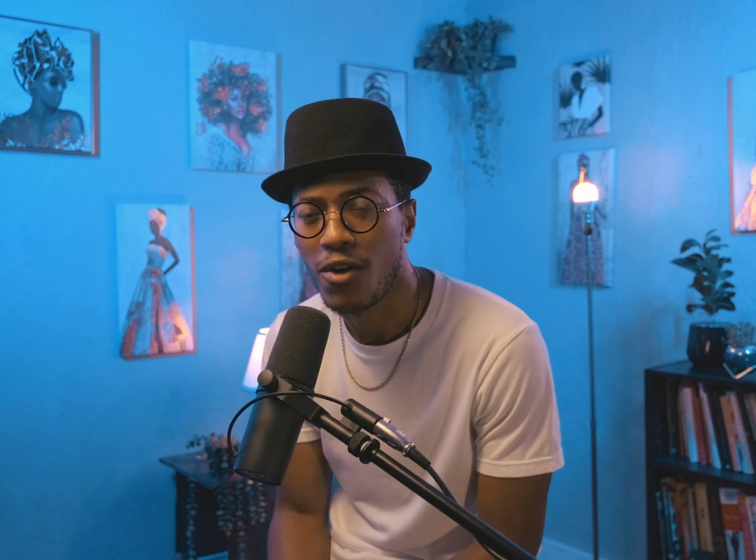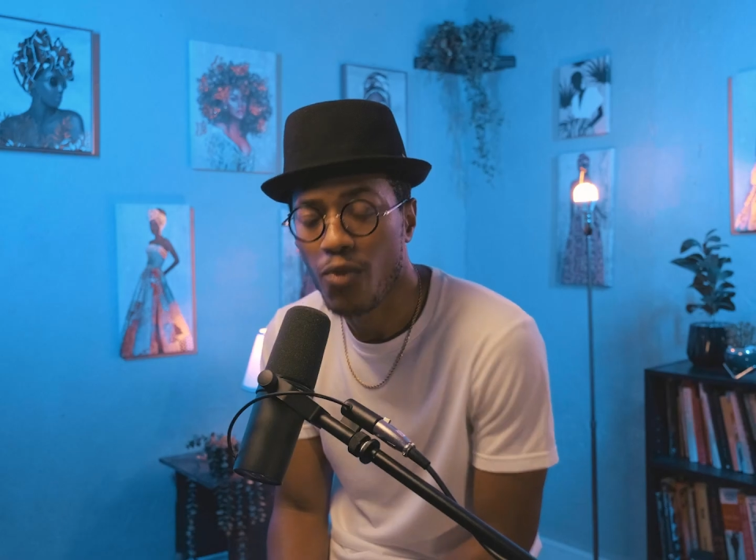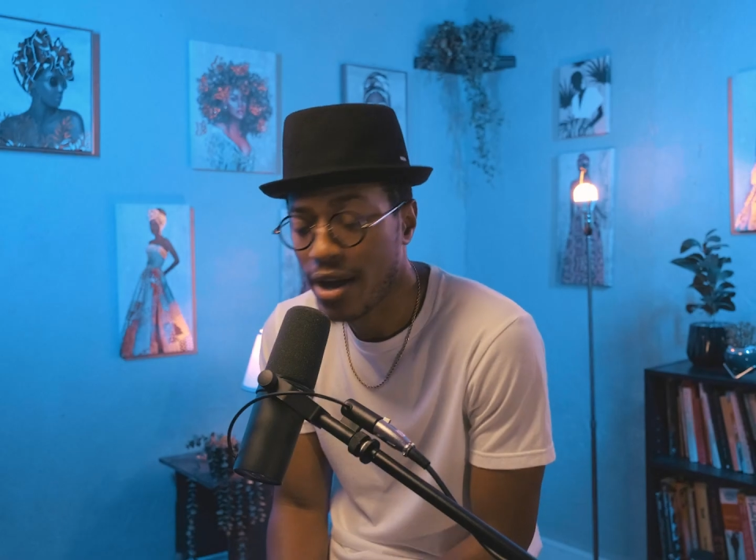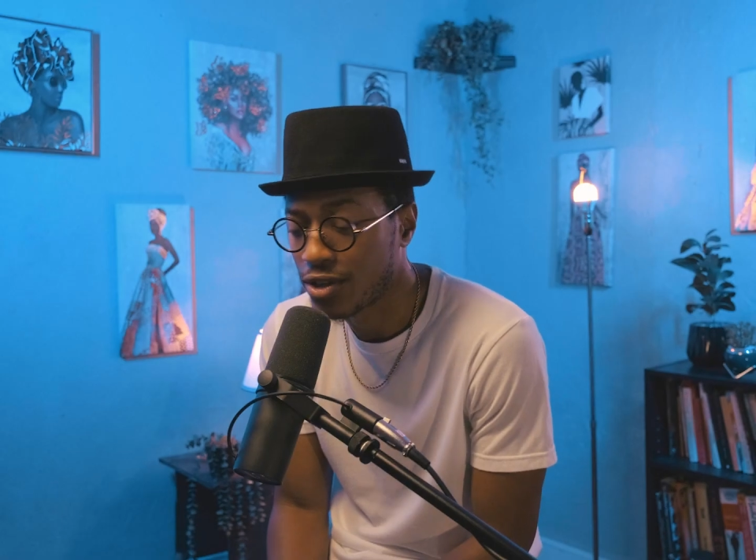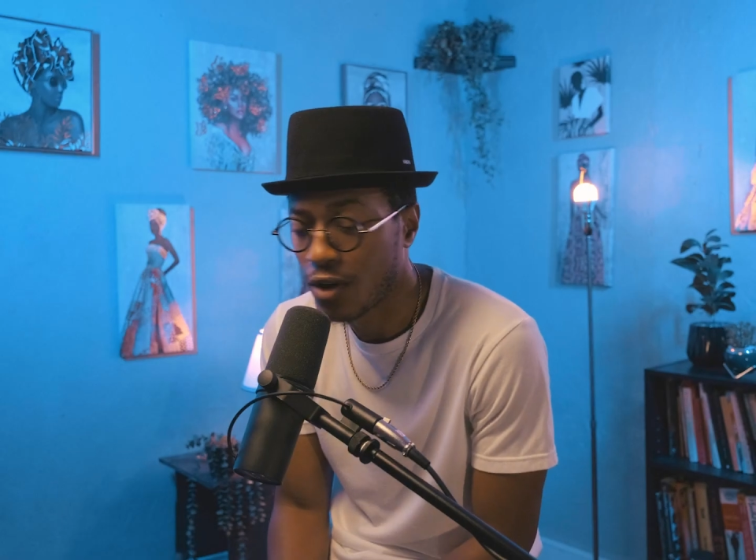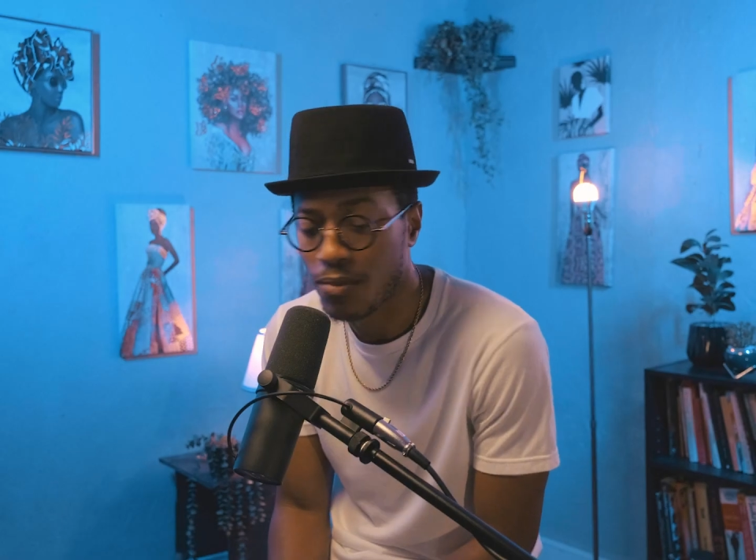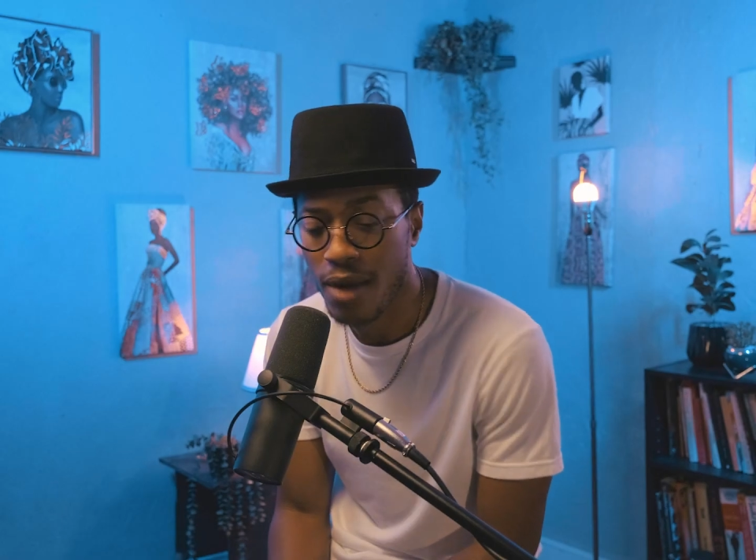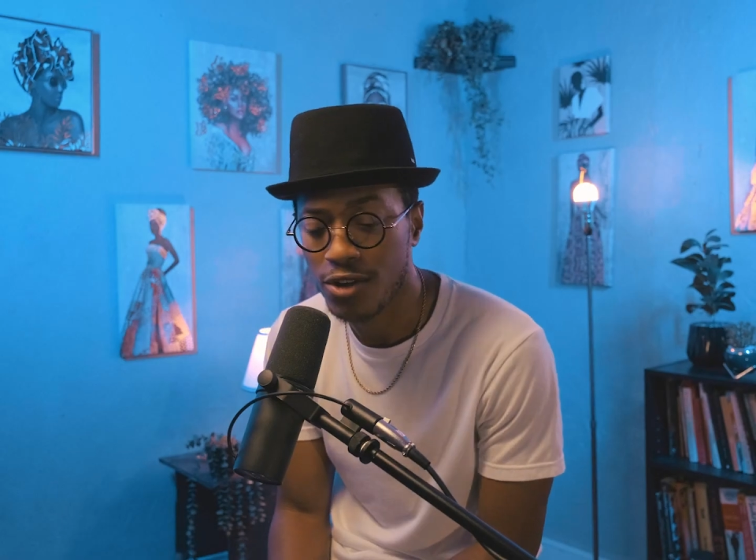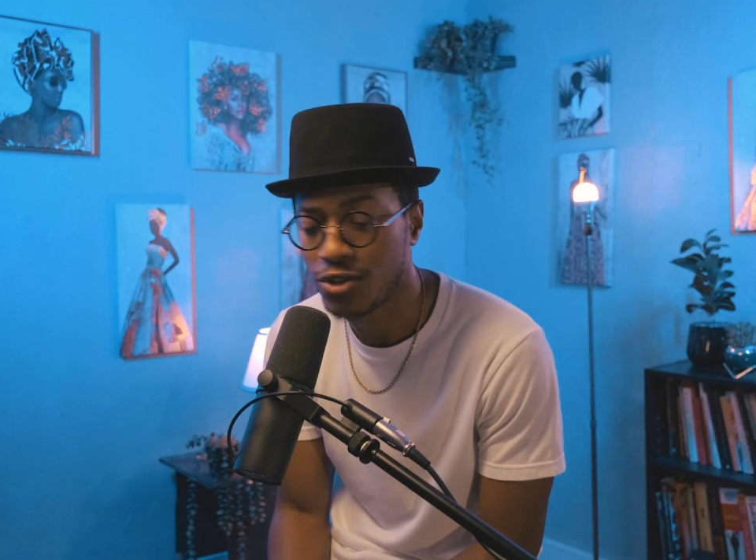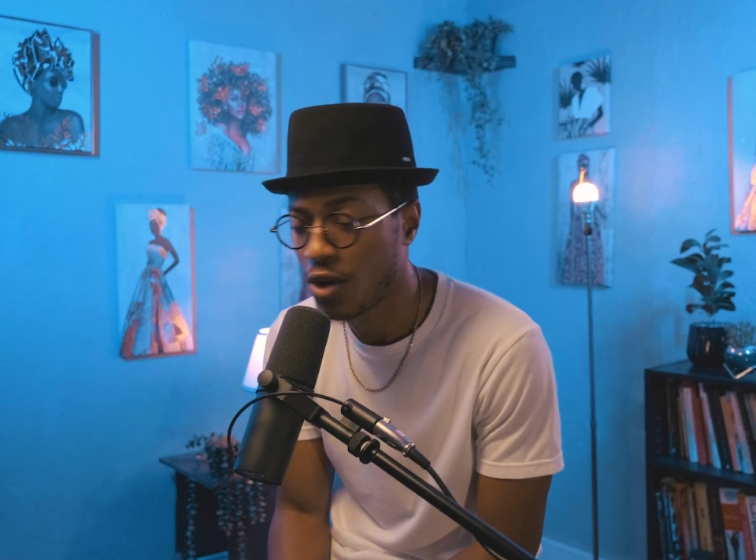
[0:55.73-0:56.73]
rest on
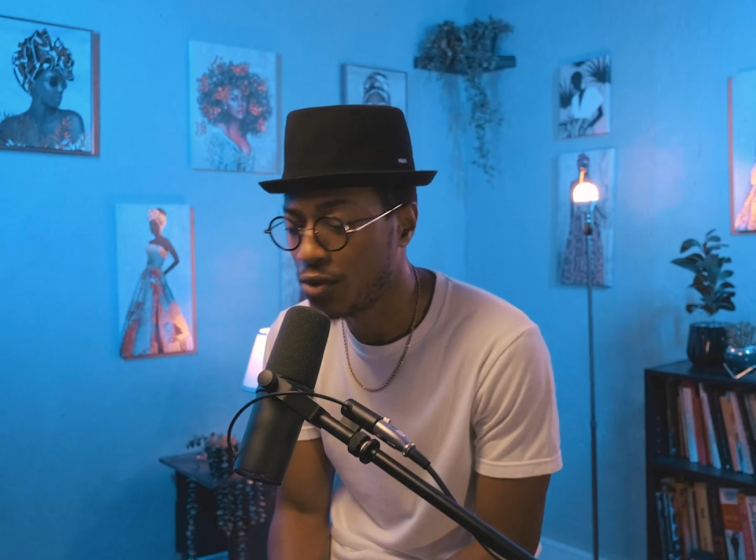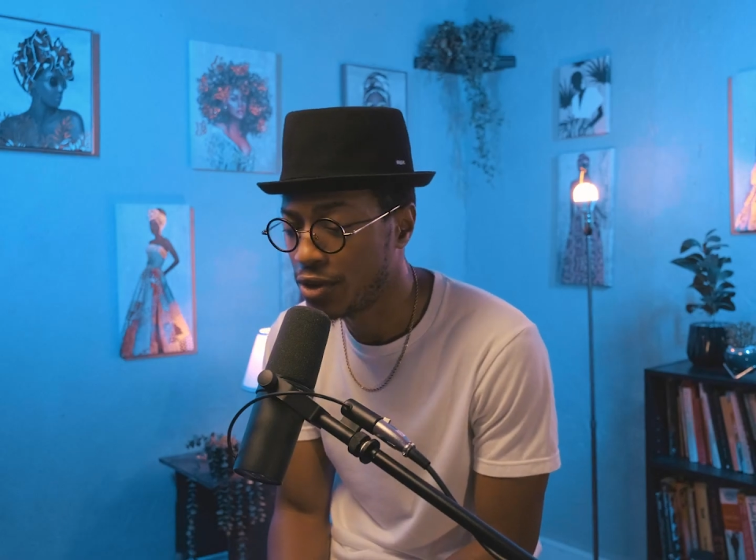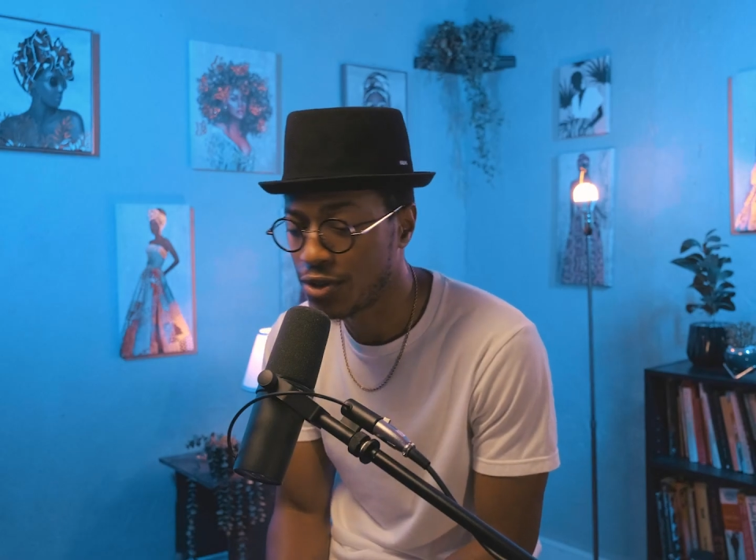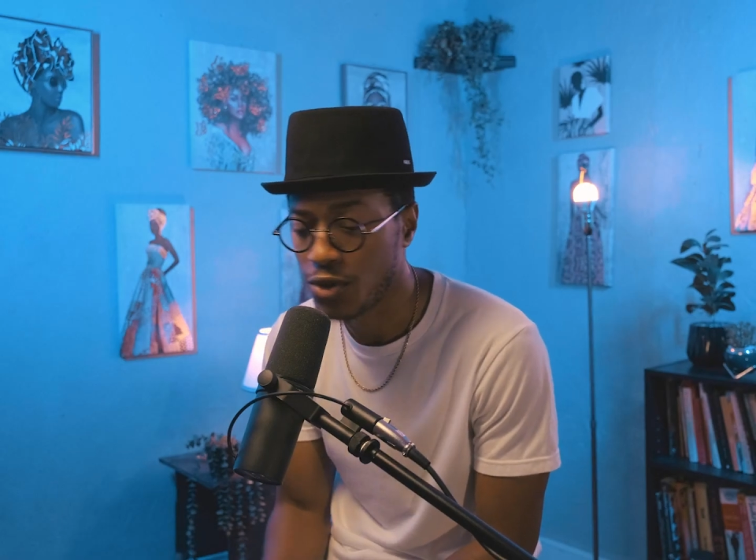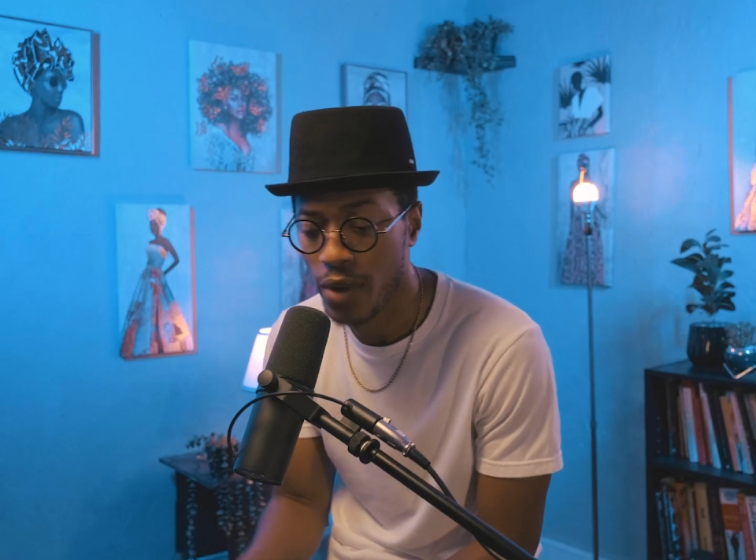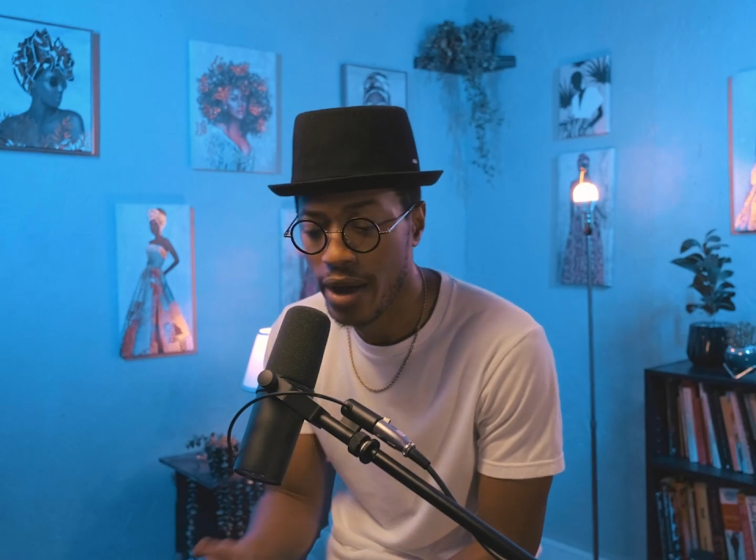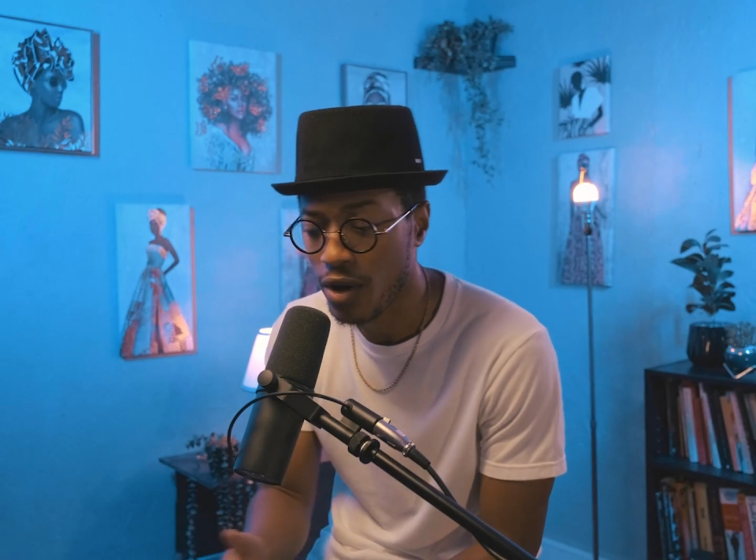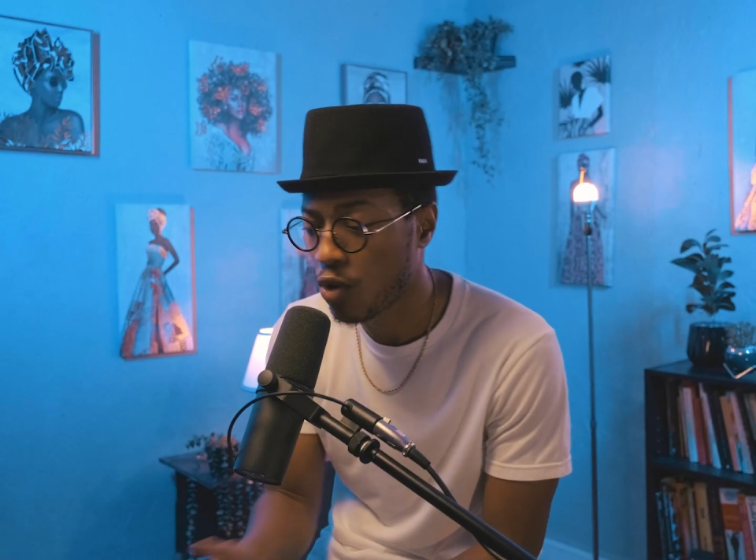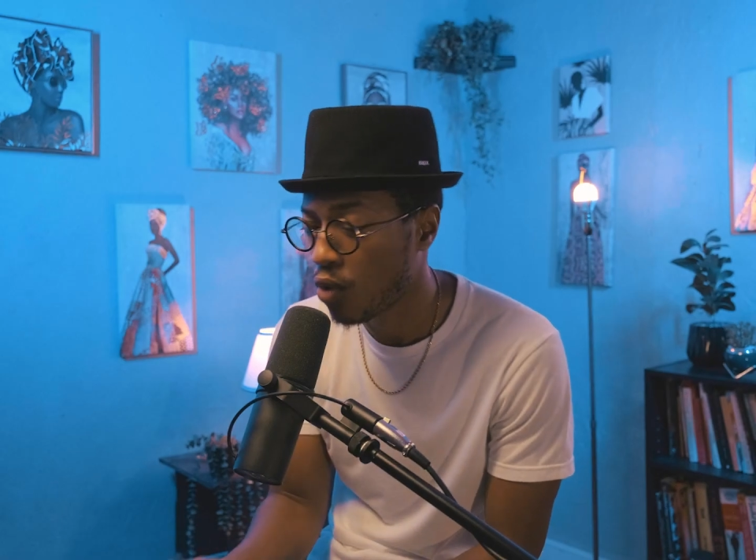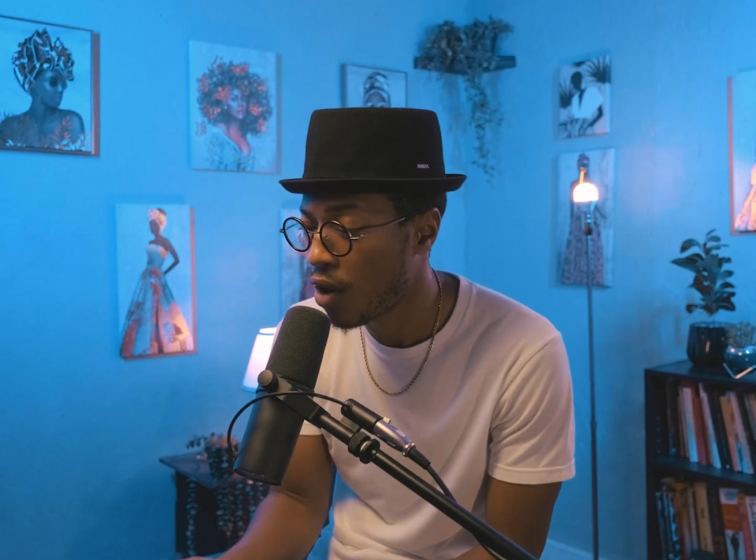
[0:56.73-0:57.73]
my shoulders the way a
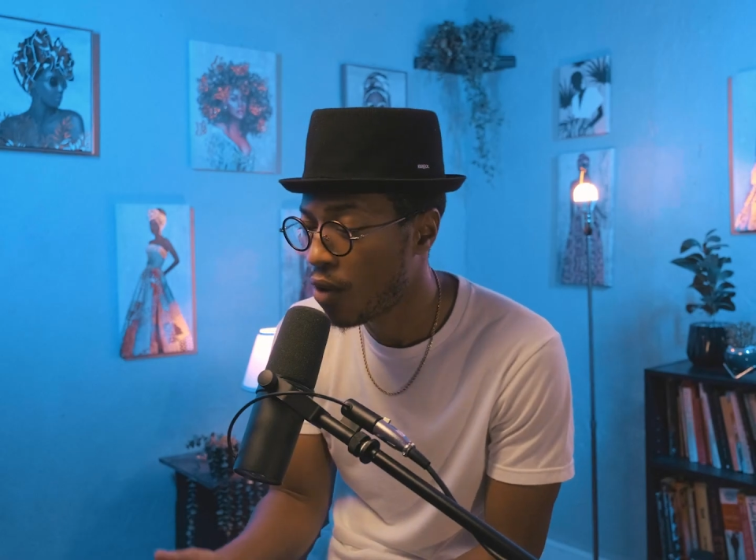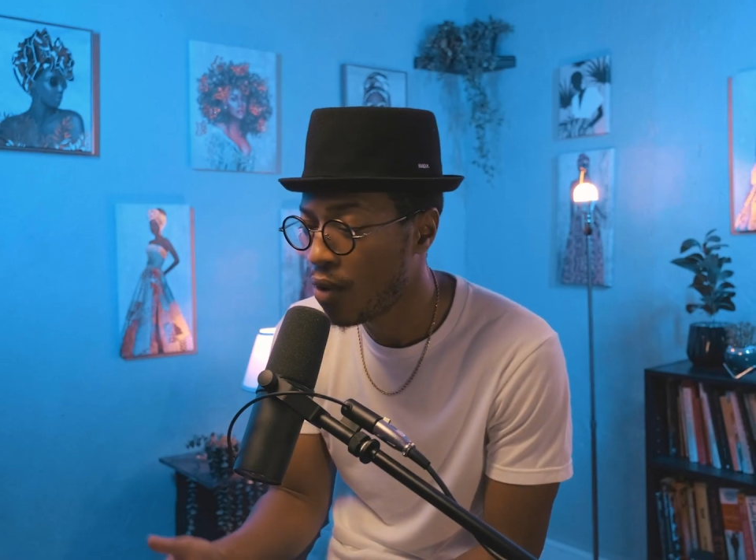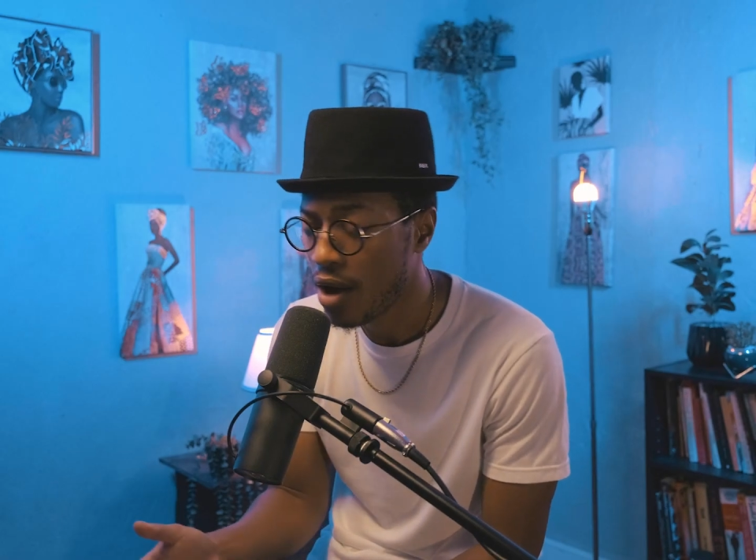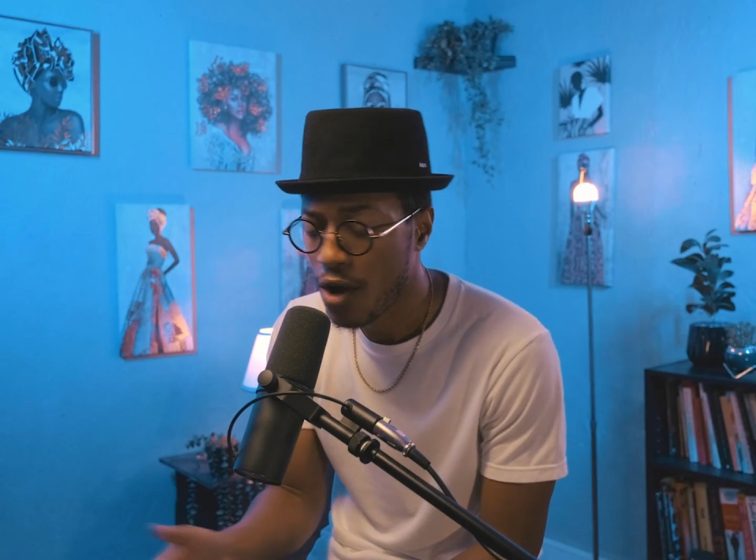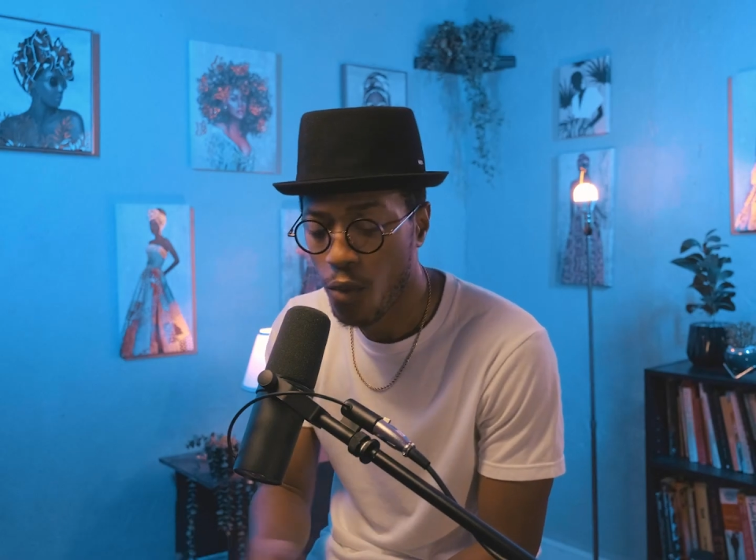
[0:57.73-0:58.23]
crow